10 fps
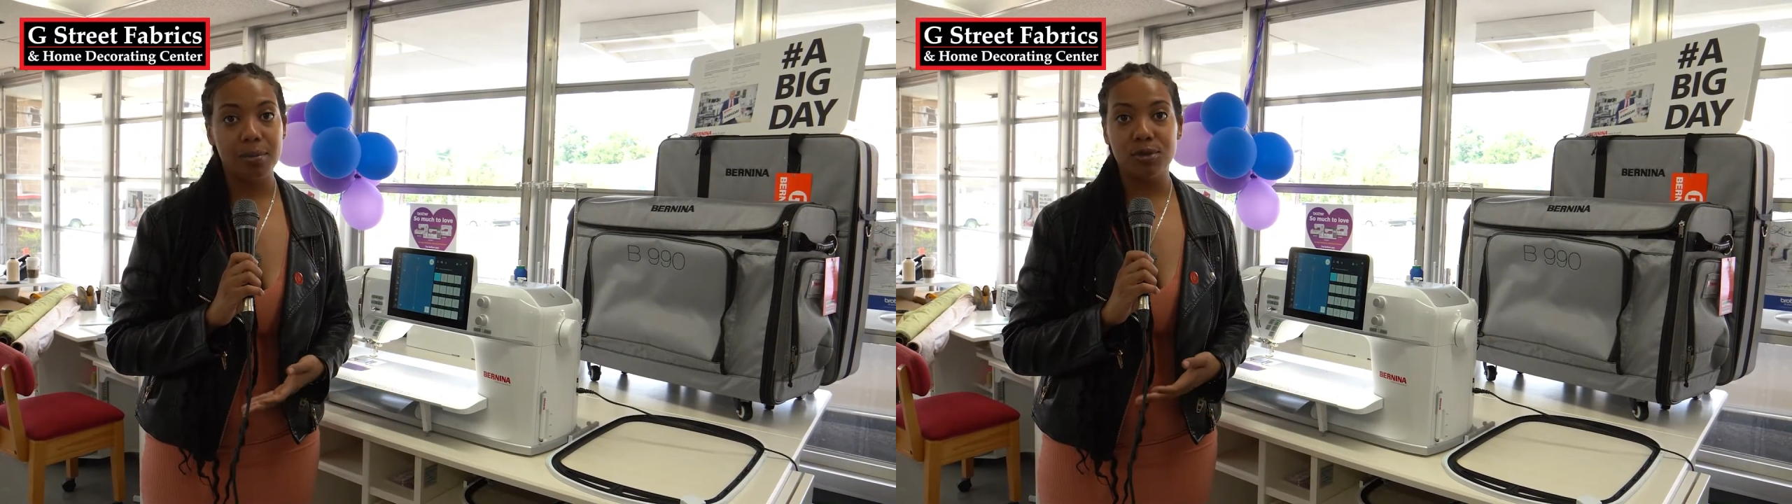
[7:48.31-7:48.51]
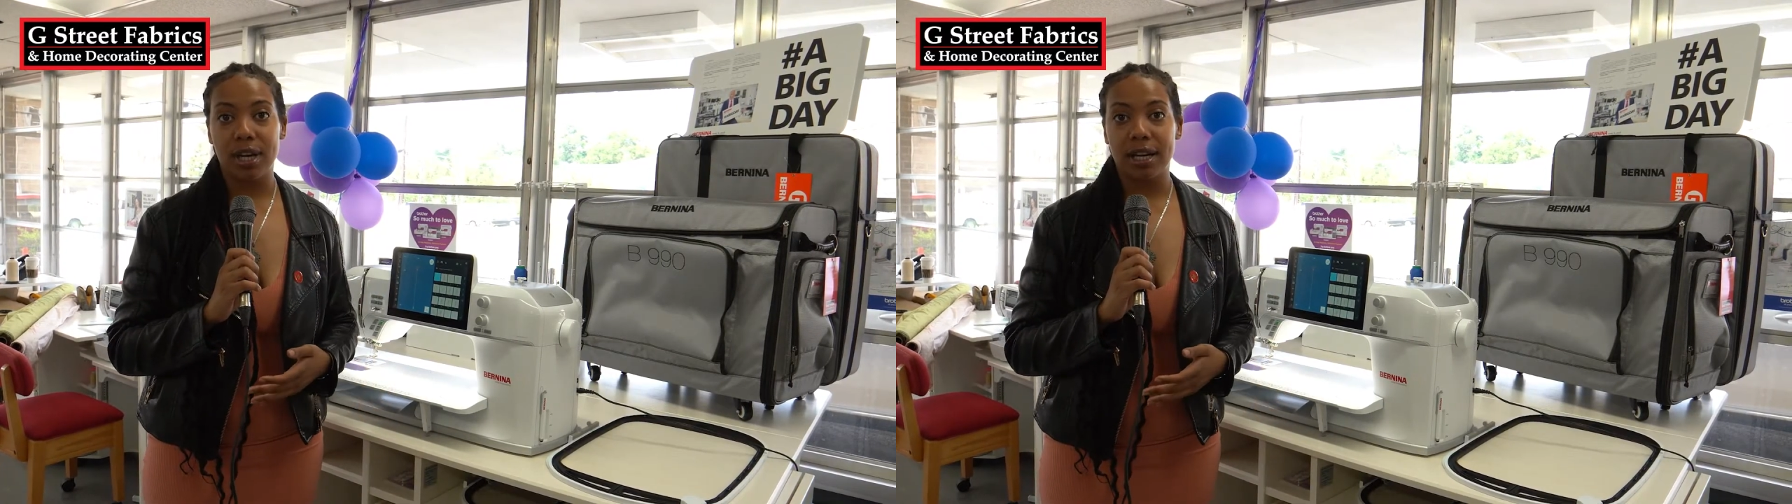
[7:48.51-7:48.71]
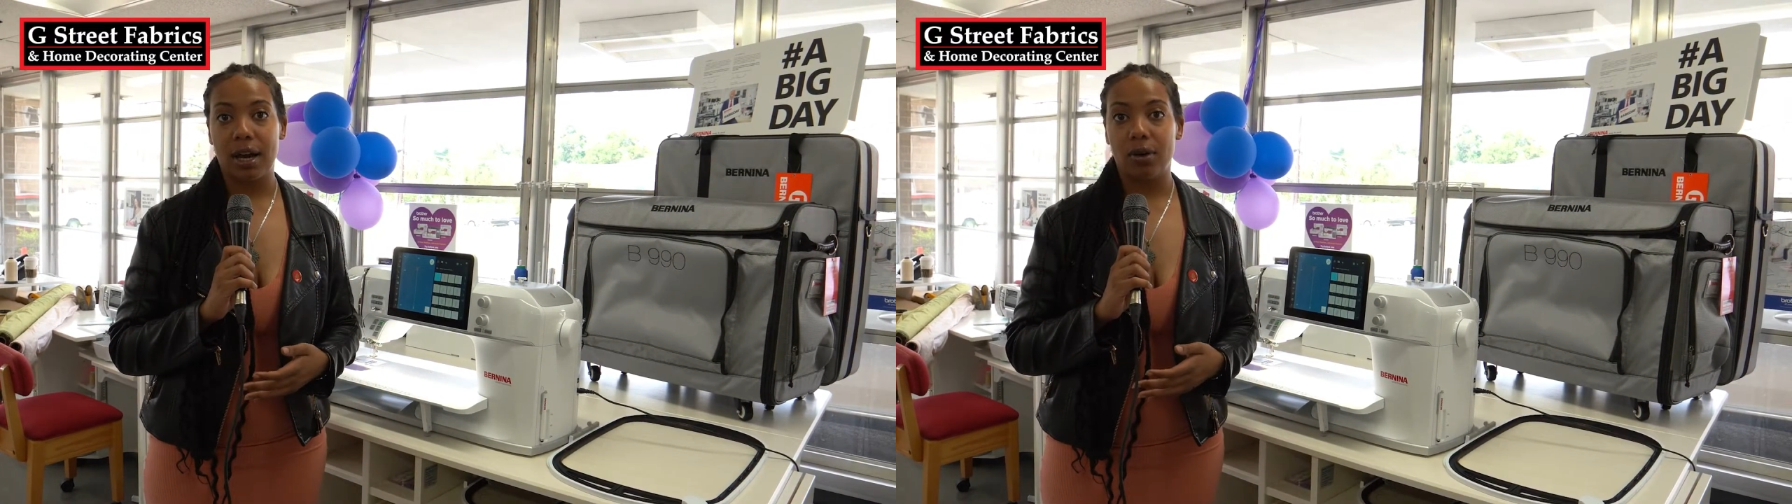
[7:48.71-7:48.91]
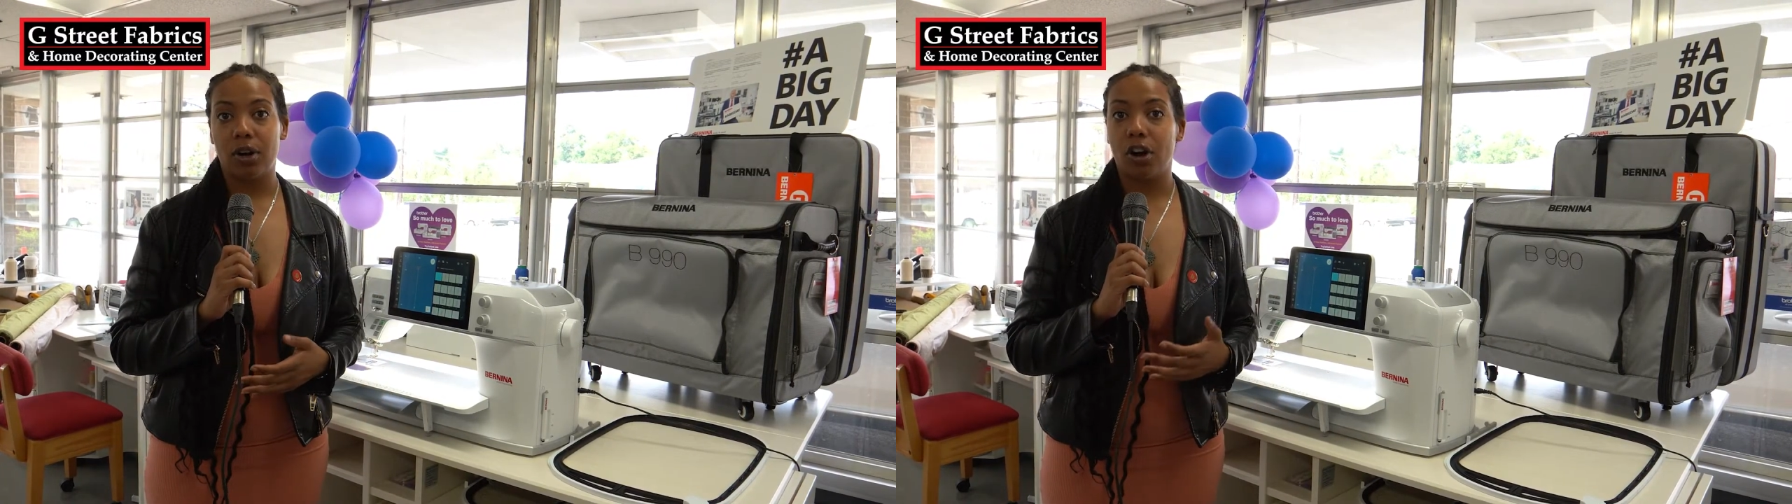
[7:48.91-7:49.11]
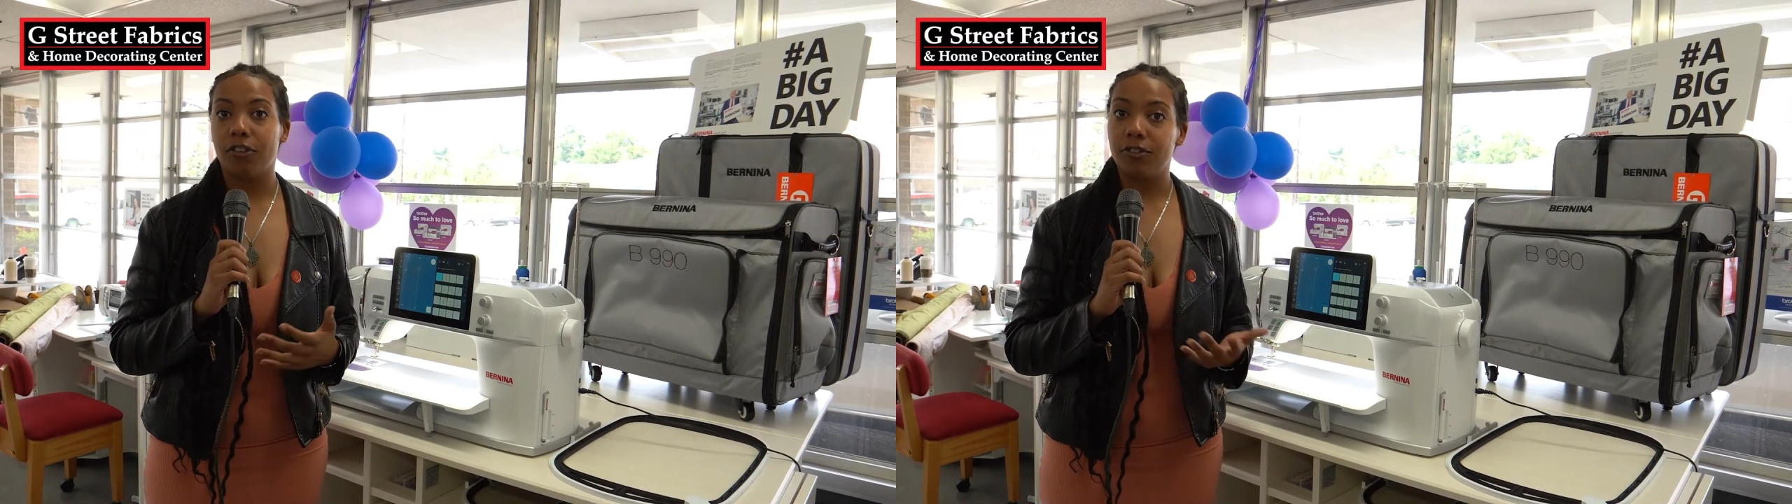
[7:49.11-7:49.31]
check out
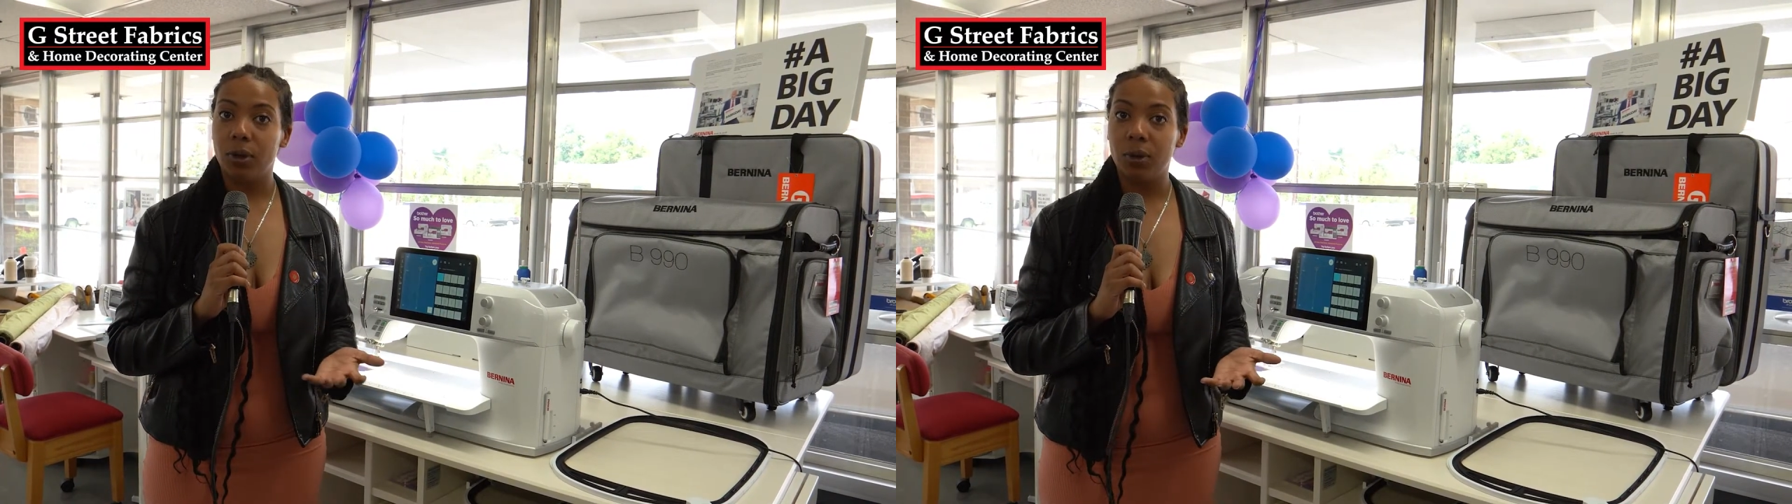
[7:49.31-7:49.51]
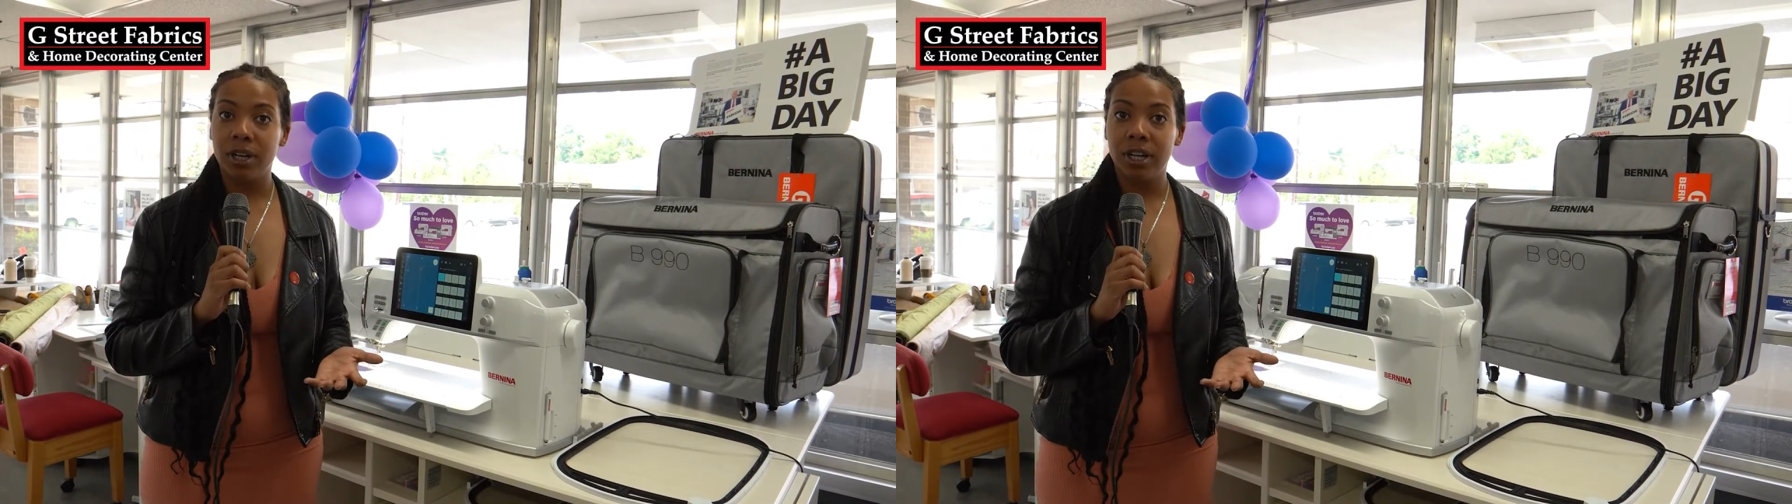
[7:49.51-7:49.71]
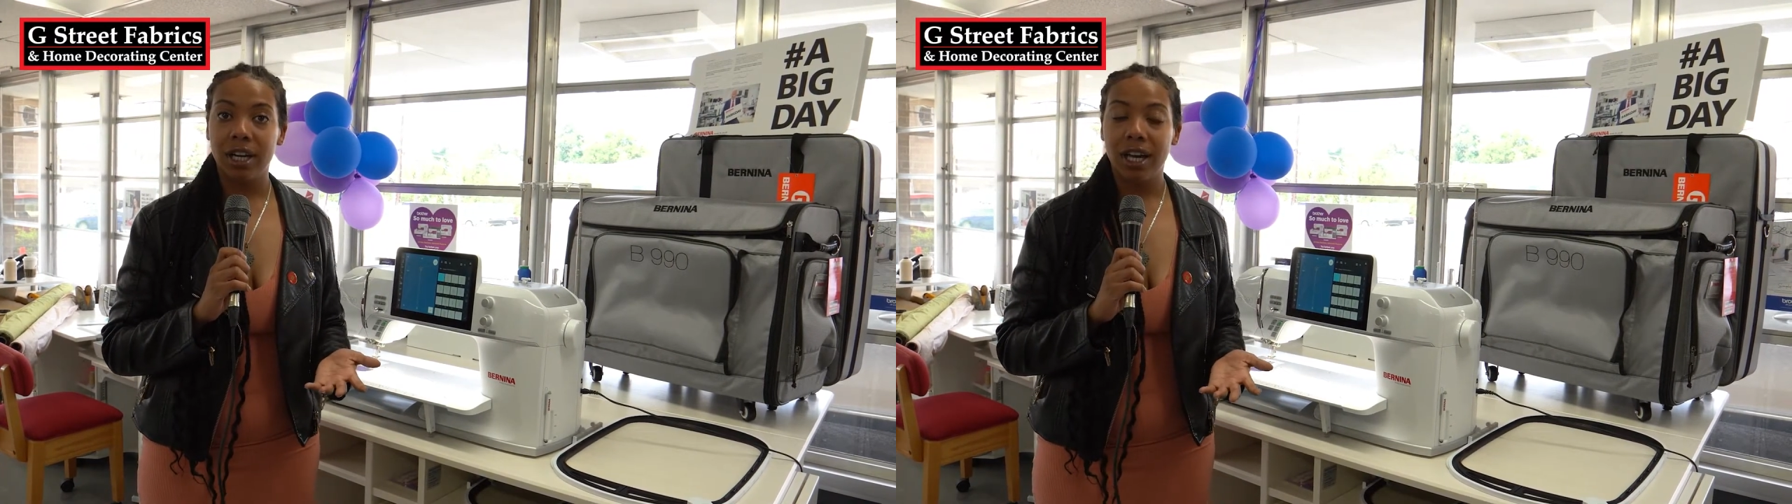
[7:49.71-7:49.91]
our floor.